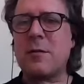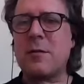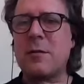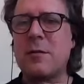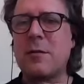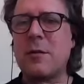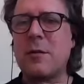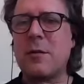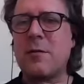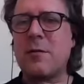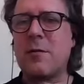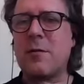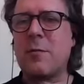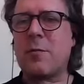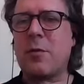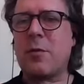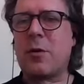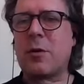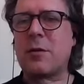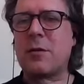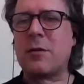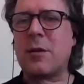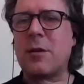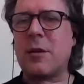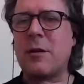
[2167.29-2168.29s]
And so if the
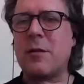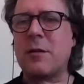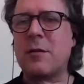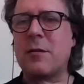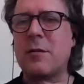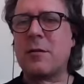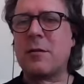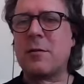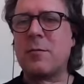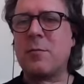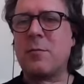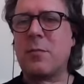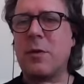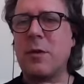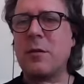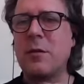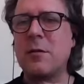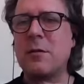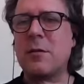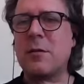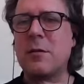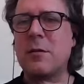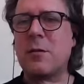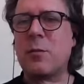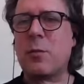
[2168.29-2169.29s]
blockchain is
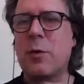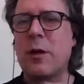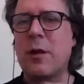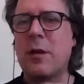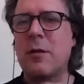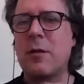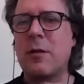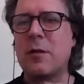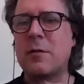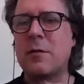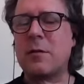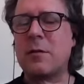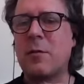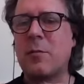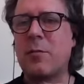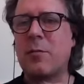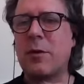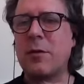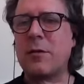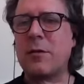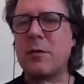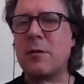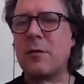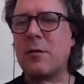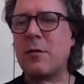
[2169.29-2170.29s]
built in a way that some
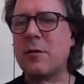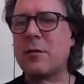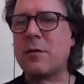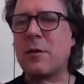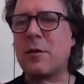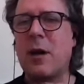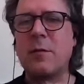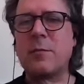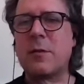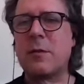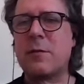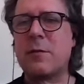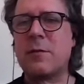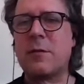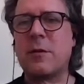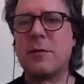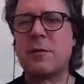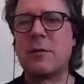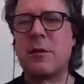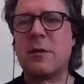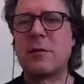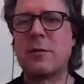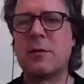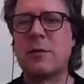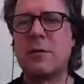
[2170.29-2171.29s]
particular types of
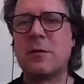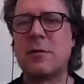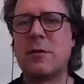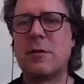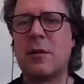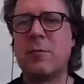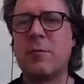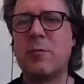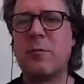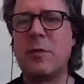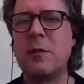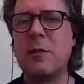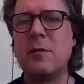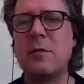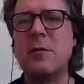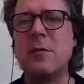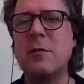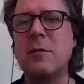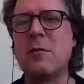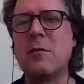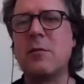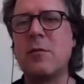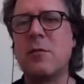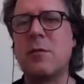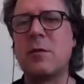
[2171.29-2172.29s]
transactions are built
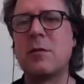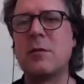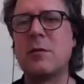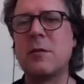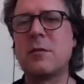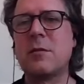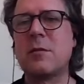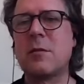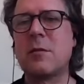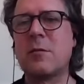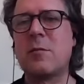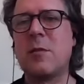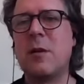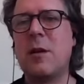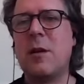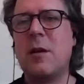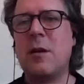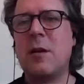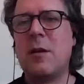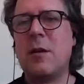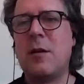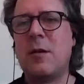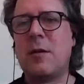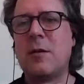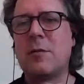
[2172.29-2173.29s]
into the system,
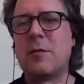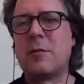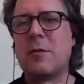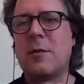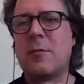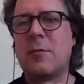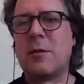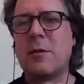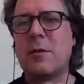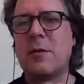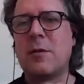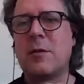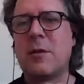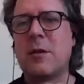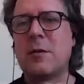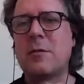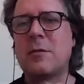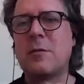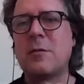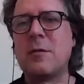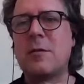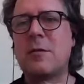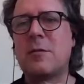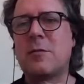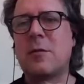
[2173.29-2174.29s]
and somebody
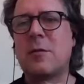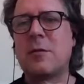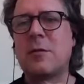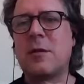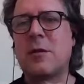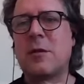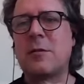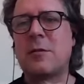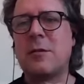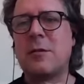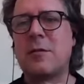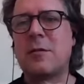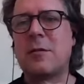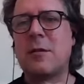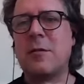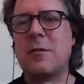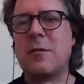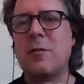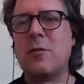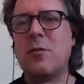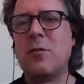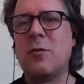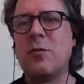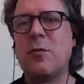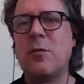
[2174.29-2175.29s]
does these transactions
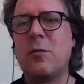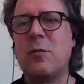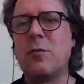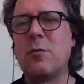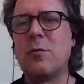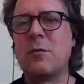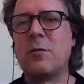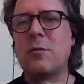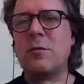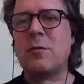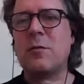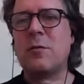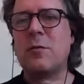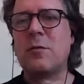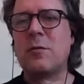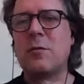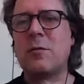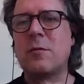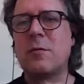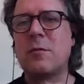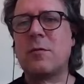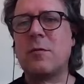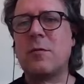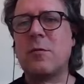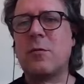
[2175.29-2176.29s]
and you lose your,
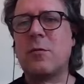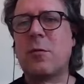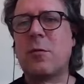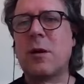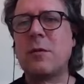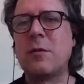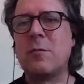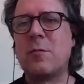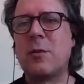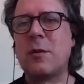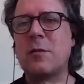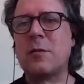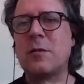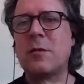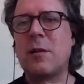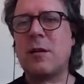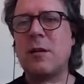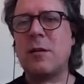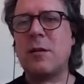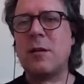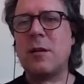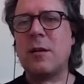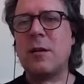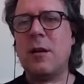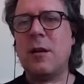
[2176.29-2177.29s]
your money
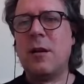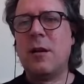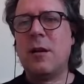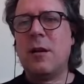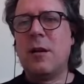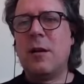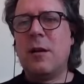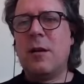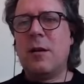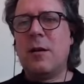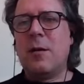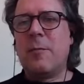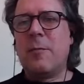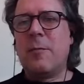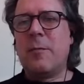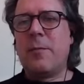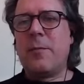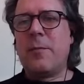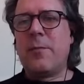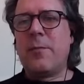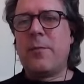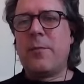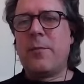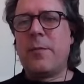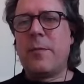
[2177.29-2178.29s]
basically,
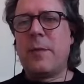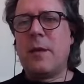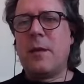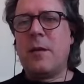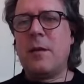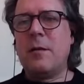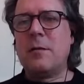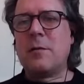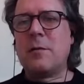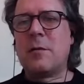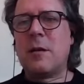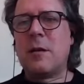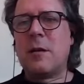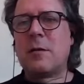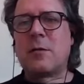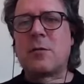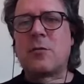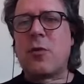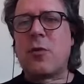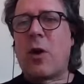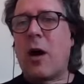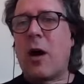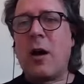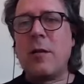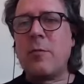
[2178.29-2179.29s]
is that a
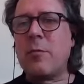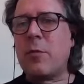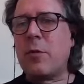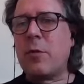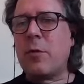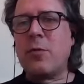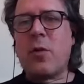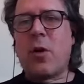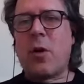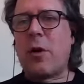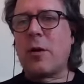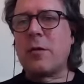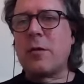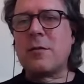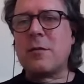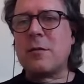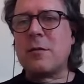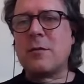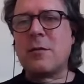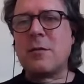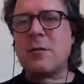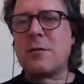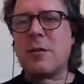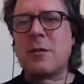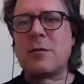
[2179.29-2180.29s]
crime or not?
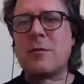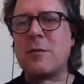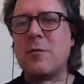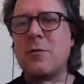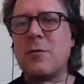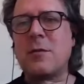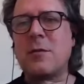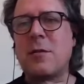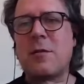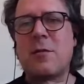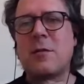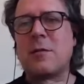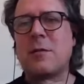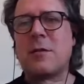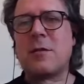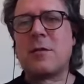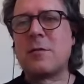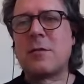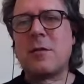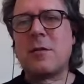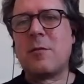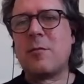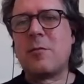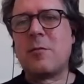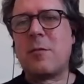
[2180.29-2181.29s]
Is it just using the
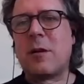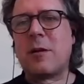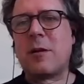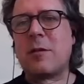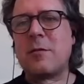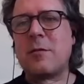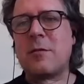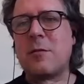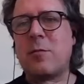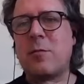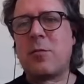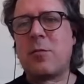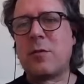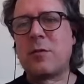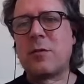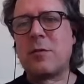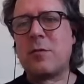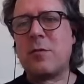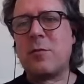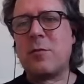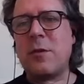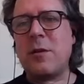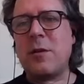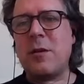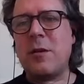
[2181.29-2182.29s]
system like it's
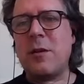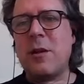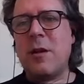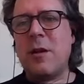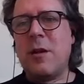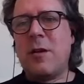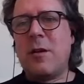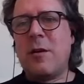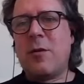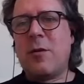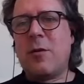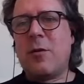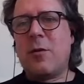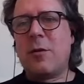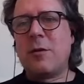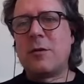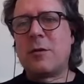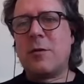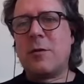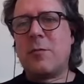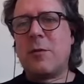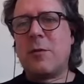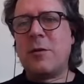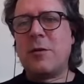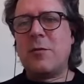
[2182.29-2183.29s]
supposed to be, or
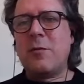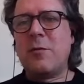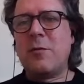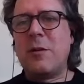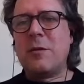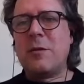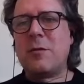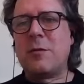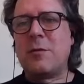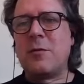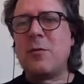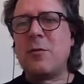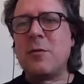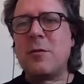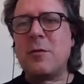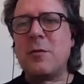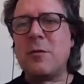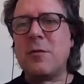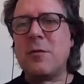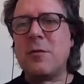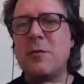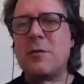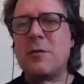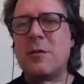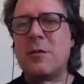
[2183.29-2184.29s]
is somebody really stu-
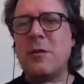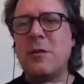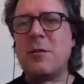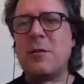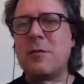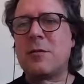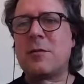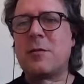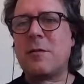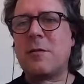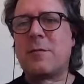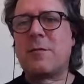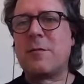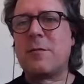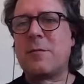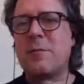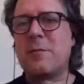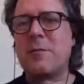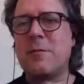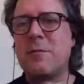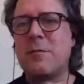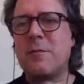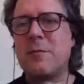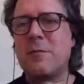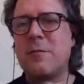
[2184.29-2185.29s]
stealing stuff
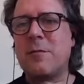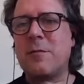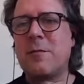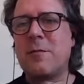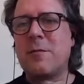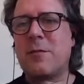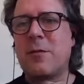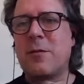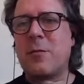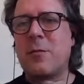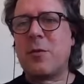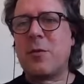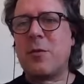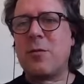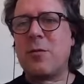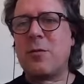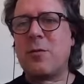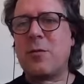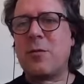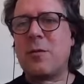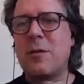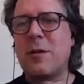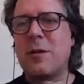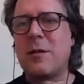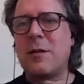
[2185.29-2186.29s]
mm. from
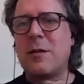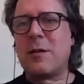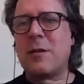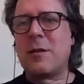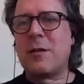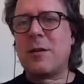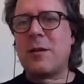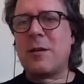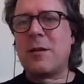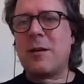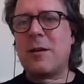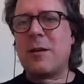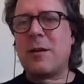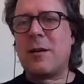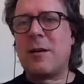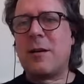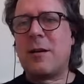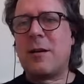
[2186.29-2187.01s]
you? And mm.